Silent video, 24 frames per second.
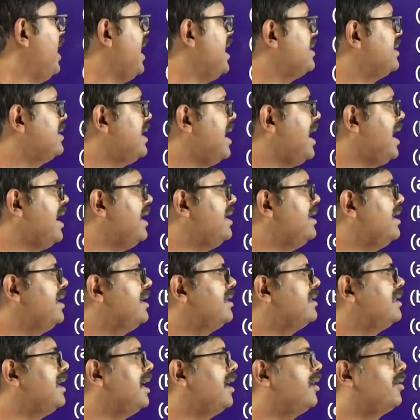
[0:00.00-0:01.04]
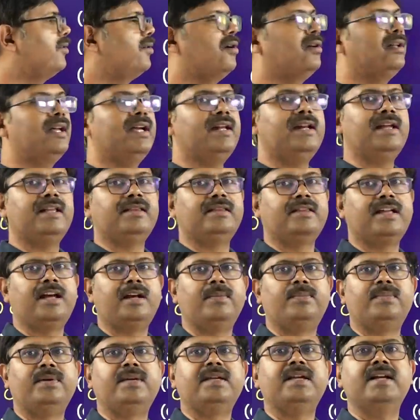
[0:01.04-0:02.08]
has the highest electron gain
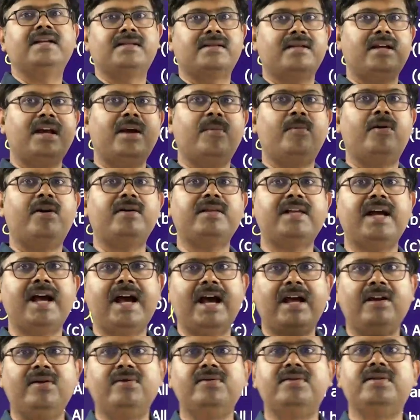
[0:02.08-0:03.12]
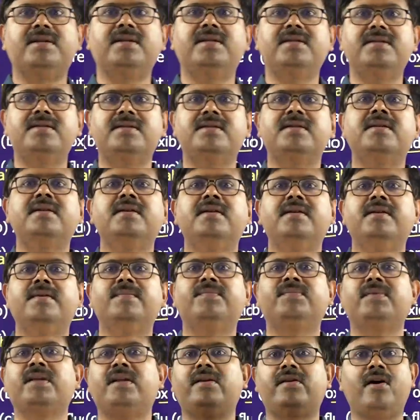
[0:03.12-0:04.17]
enthalpy. Yes, among the halogens,
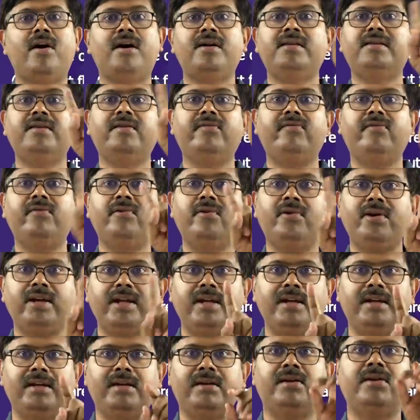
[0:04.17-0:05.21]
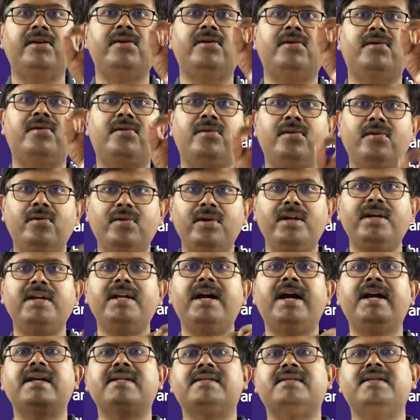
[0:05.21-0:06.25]
not the fluorine. Chlorine
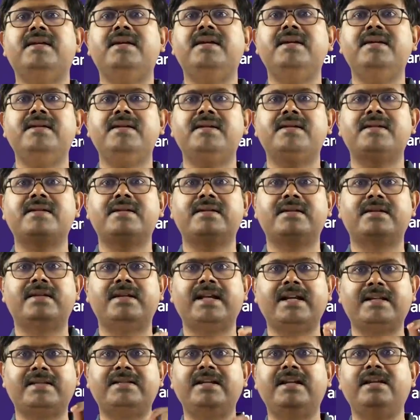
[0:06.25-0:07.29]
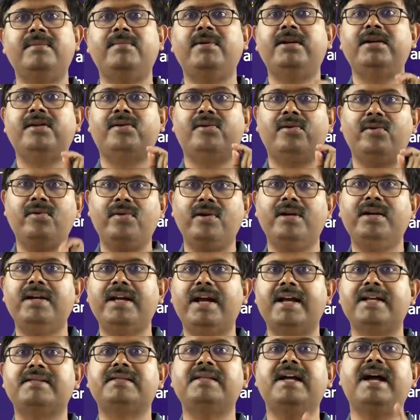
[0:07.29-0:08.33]
has the, next element, chlorine
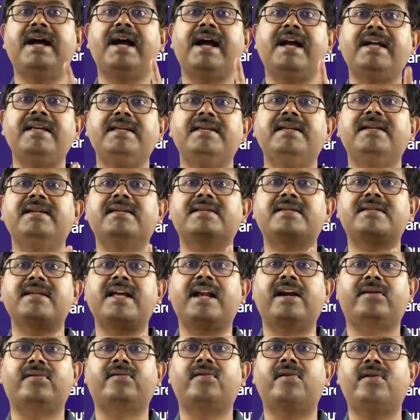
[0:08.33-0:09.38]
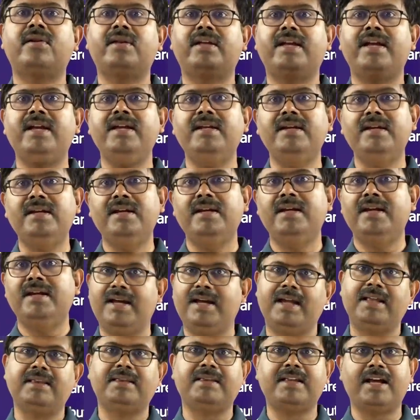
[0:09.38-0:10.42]
has the highest electron gain
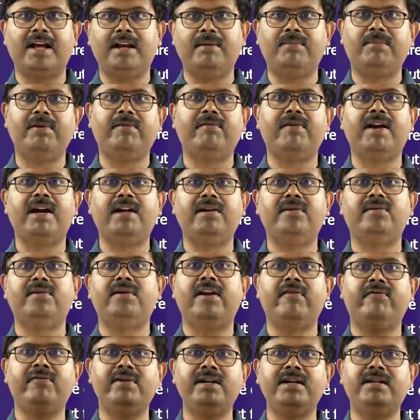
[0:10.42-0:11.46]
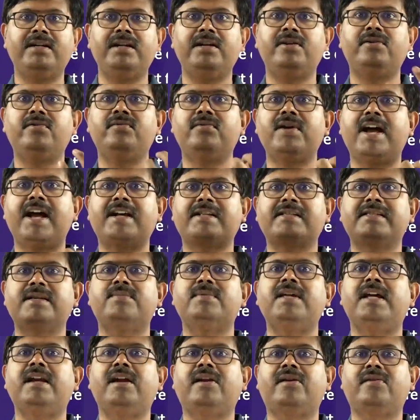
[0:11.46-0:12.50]
enthalpy value. Affinity to accept
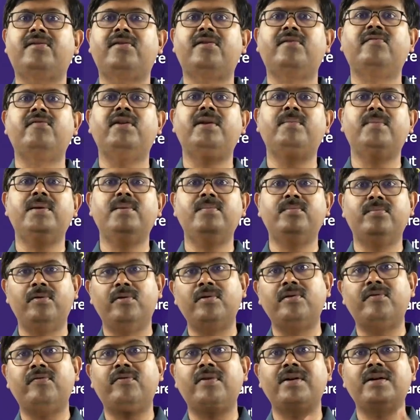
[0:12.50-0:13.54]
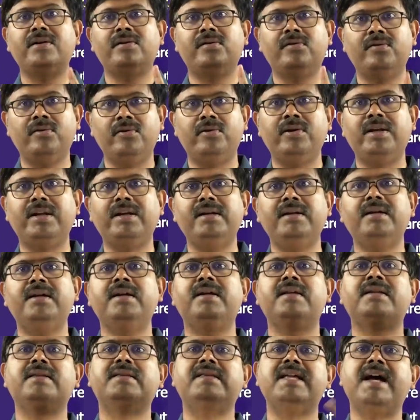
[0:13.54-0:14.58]
the electron will be more for chlorine
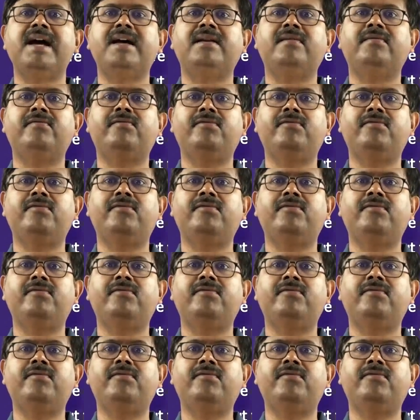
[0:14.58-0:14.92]
than